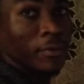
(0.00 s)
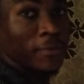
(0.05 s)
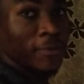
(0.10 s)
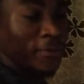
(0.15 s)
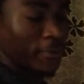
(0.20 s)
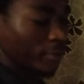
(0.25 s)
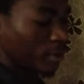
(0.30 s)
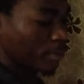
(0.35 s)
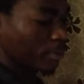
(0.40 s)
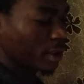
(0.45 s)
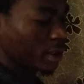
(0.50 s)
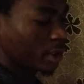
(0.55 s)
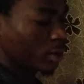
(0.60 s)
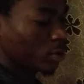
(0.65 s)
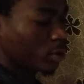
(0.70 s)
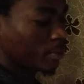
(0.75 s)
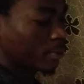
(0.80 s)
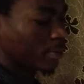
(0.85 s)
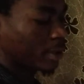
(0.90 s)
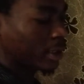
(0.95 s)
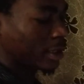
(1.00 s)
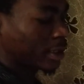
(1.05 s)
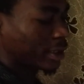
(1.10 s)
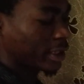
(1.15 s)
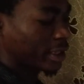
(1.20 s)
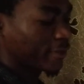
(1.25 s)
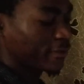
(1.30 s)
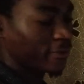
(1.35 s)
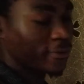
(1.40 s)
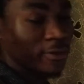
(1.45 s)
from the number
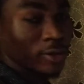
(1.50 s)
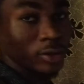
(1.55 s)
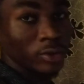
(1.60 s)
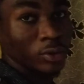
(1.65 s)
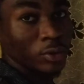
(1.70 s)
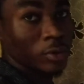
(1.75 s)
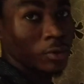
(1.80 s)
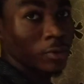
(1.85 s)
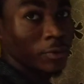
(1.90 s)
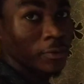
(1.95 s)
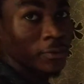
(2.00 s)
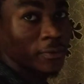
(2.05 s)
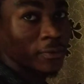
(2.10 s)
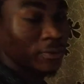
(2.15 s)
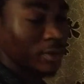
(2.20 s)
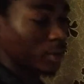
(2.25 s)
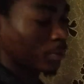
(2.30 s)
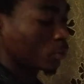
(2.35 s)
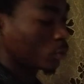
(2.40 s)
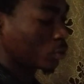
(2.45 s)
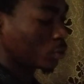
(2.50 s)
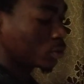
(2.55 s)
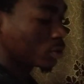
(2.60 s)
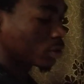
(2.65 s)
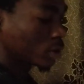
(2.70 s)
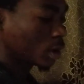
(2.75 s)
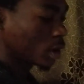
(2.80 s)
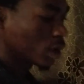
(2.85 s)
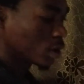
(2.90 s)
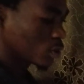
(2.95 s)
in front of the mode.
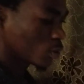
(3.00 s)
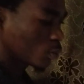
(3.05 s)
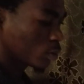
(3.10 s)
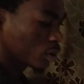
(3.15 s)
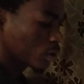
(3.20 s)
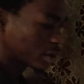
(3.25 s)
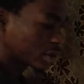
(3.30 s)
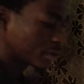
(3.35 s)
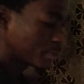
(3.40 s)
So what does it